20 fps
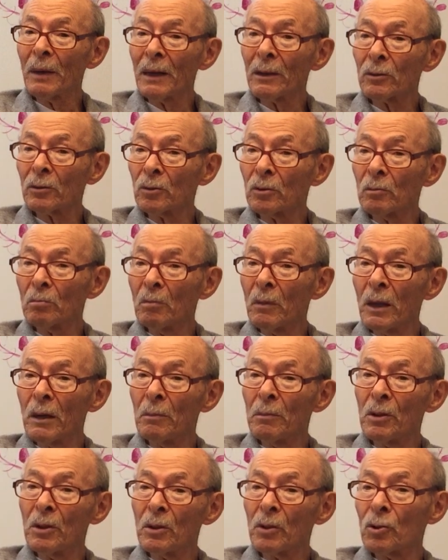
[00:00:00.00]
about
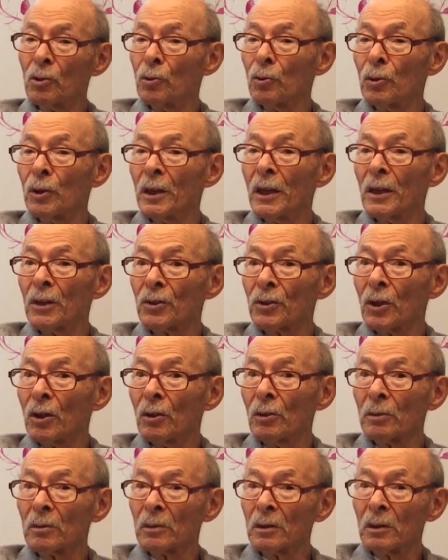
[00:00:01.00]
maybe two years
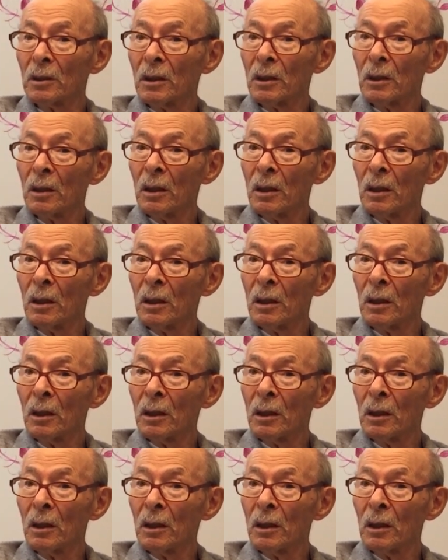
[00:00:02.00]
old,